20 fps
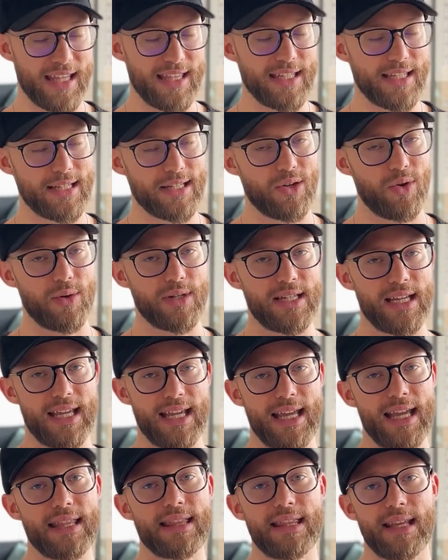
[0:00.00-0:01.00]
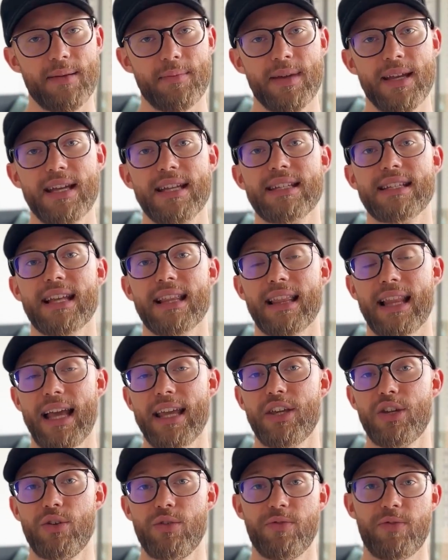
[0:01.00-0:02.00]
And this is going to get them to
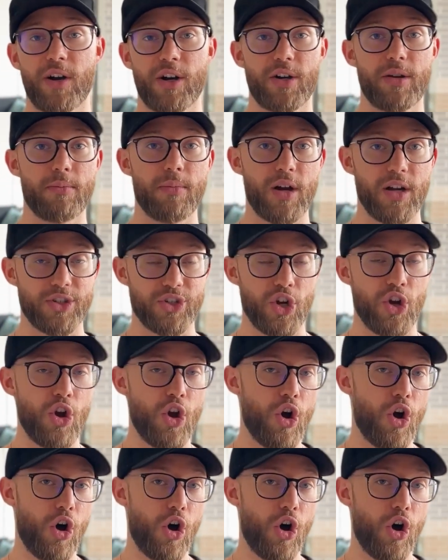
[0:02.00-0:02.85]
like you very much.